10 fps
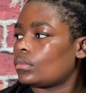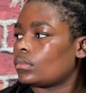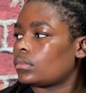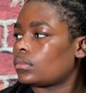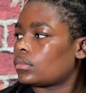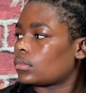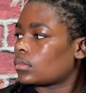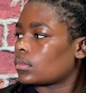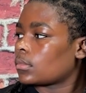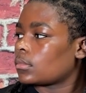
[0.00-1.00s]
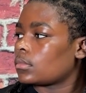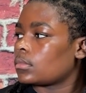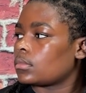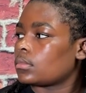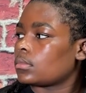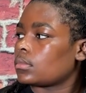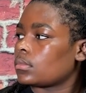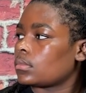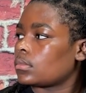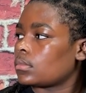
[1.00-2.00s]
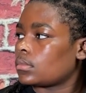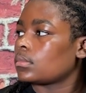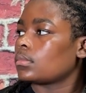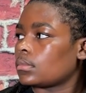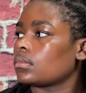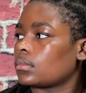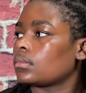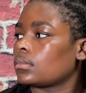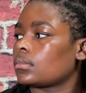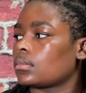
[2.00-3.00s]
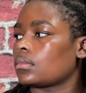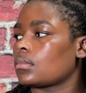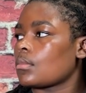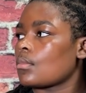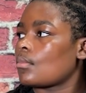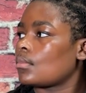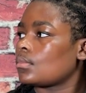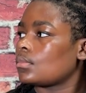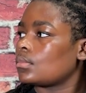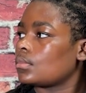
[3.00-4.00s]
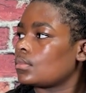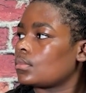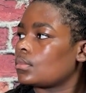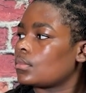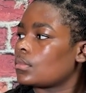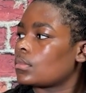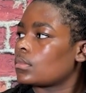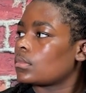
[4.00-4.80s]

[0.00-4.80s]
The person shown says nothing.